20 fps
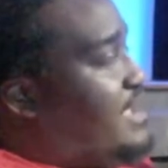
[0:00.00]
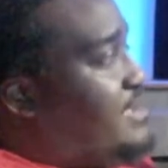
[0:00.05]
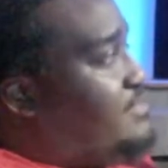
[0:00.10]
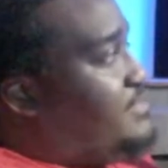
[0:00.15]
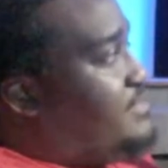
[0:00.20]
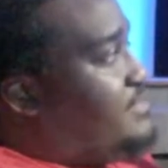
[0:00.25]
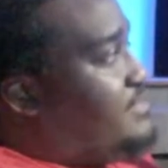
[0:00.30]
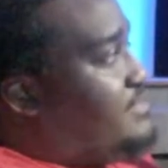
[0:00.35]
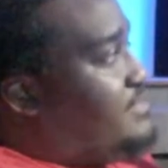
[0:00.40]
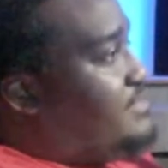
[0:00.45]

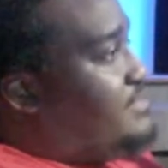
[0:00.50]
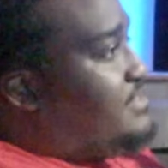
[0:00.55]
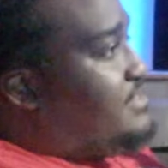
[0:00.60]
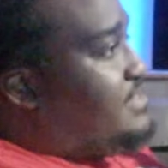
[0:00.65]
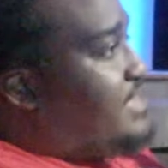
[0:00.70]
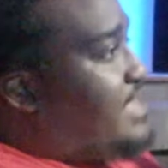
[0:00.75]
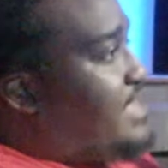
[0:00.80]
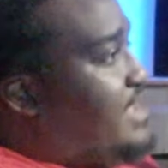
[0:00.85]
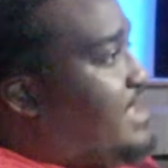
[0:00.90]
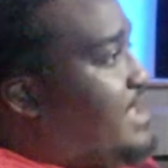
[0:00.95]
common
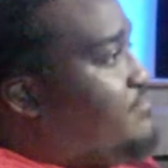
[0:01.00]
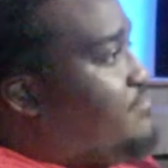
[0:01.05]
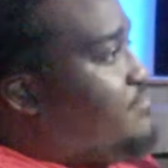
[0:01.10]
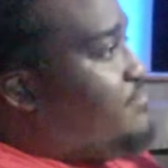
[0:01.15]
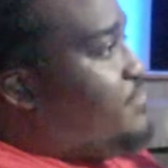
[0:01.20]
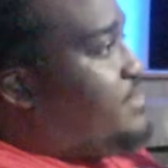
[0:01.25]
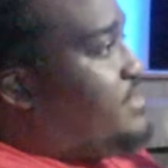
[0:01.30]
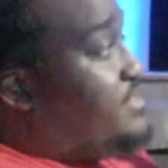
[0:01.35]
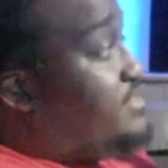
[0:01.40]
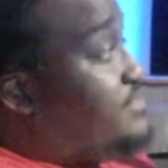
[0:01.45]
that
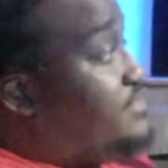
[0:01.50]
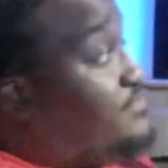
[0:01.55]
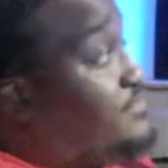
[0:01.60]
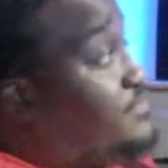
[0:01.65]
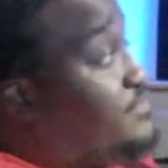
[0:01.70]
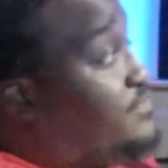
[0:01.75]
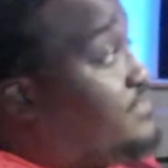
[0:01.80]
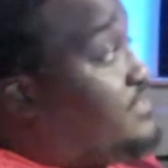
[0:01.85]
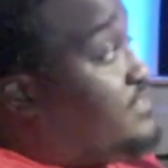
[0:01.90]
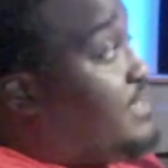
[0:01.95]
everyone doesn't
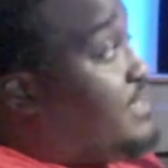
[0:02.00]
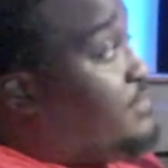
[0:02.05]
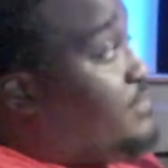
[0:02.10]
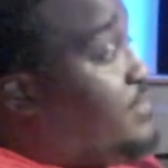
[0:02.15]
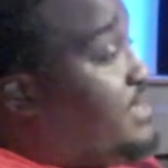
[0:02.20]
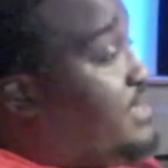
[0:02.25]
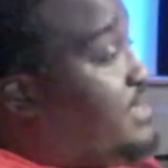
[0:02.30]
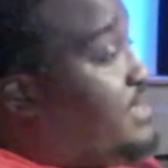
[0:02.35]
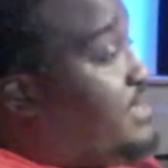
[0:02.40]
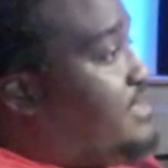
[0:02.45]
feel the same
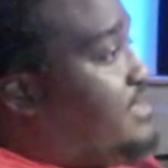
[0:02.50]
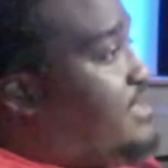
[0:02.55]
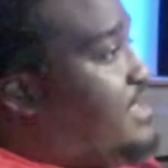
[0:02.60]
way.